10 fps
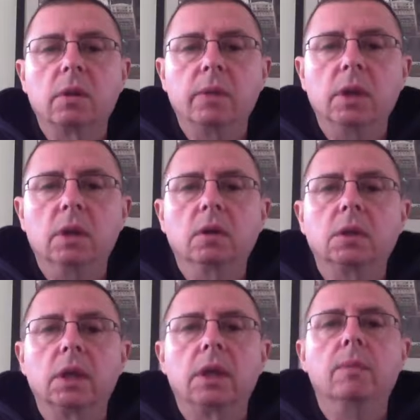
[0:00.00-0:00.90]
immune
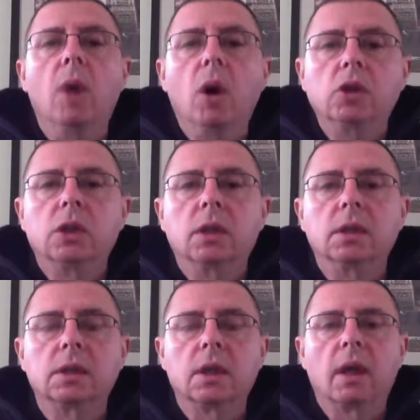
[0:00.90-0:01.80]
to the
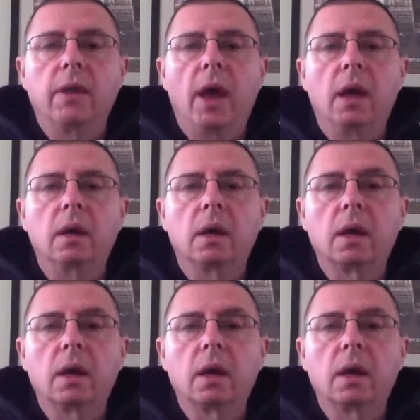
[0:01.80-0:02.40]
emotions that